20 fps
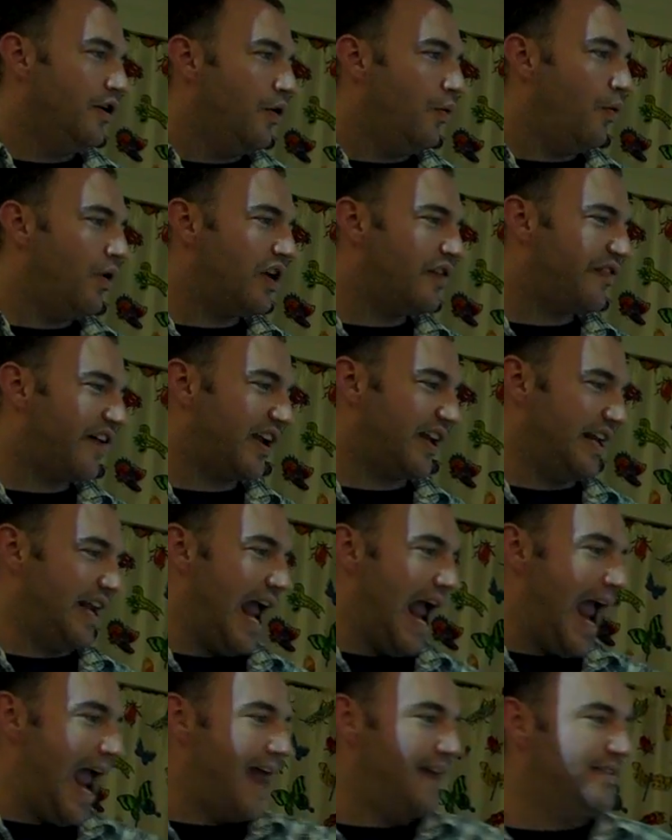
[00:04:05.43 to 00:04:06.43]
What if I can
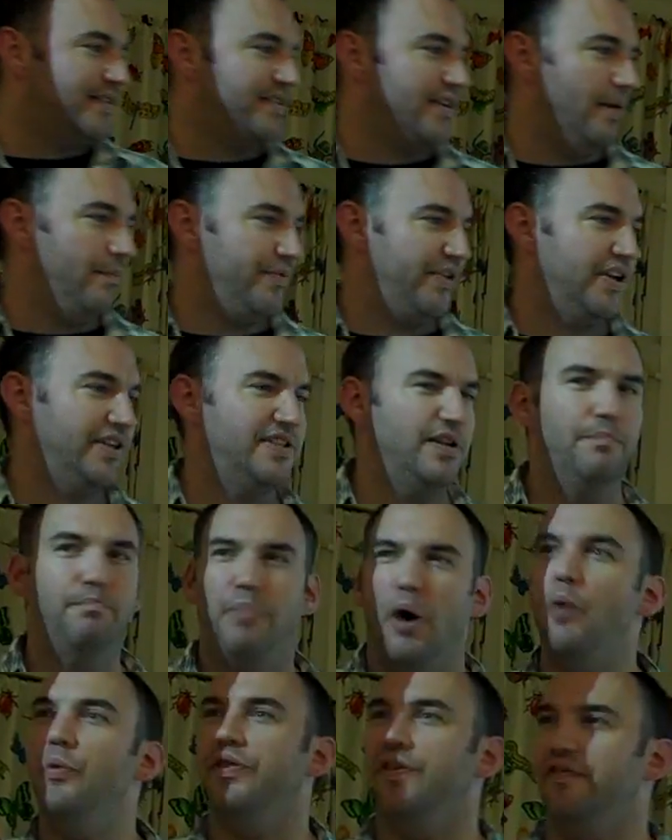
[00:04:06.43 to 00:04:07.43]
add something to
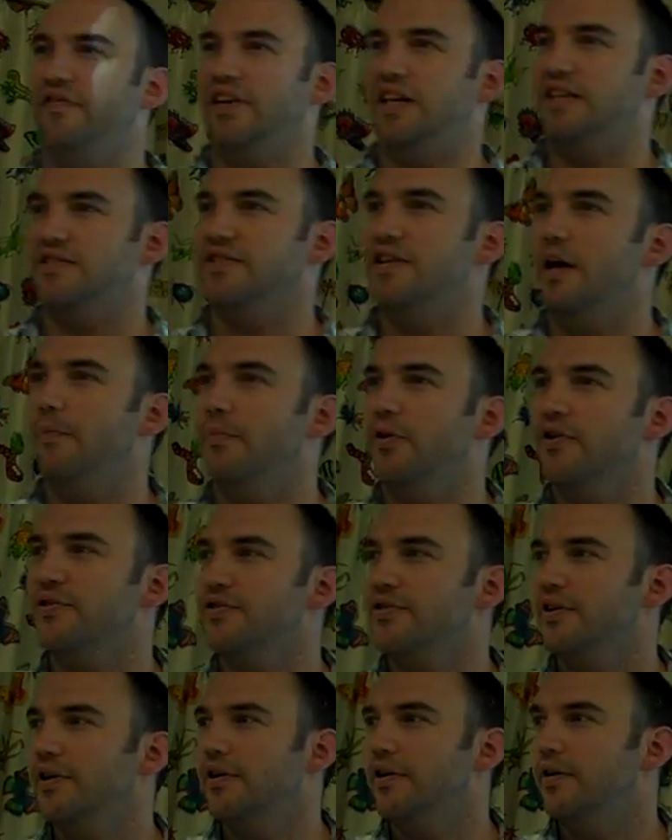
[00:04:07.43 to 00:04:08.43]
both of these
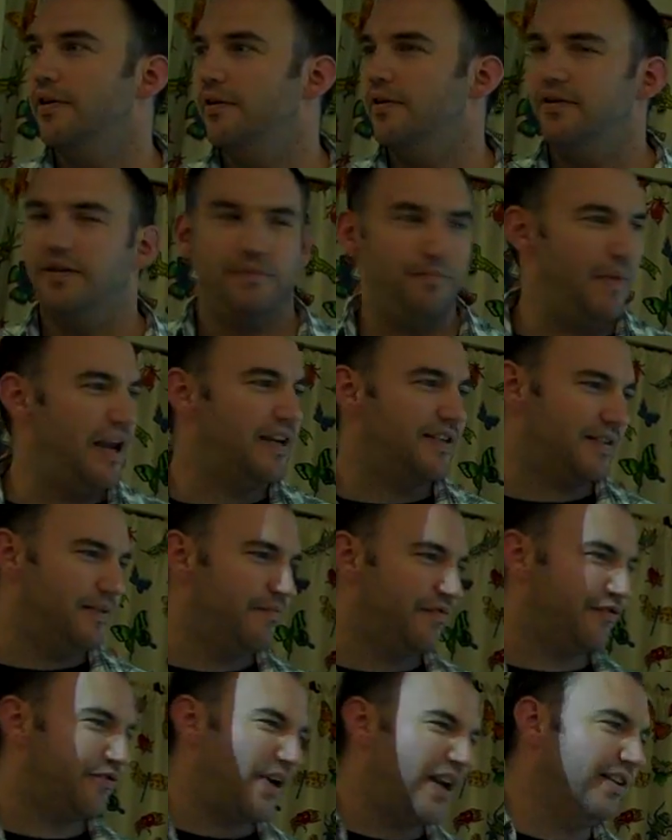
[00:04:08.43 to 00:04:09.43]
numbers that makes
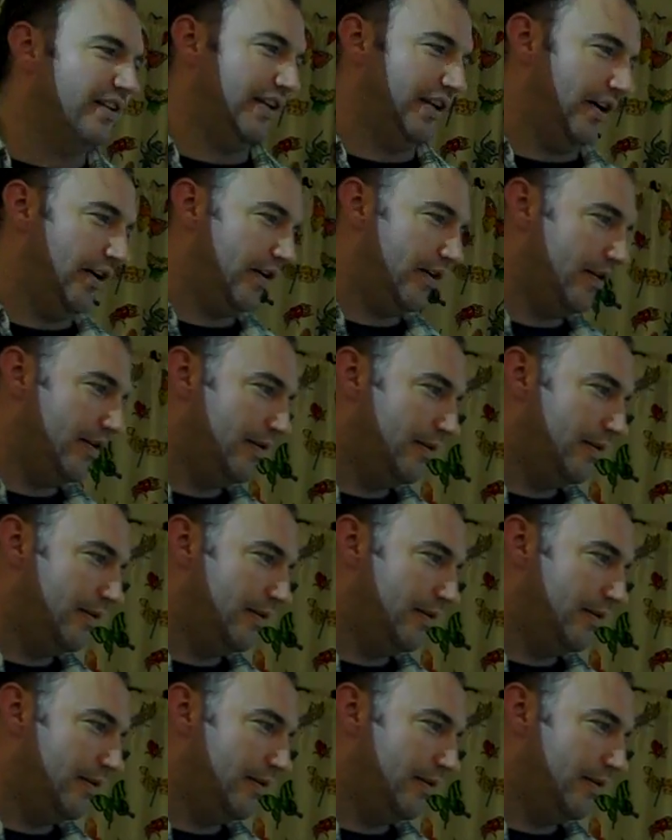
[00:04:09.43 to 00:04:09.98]
them friendlier?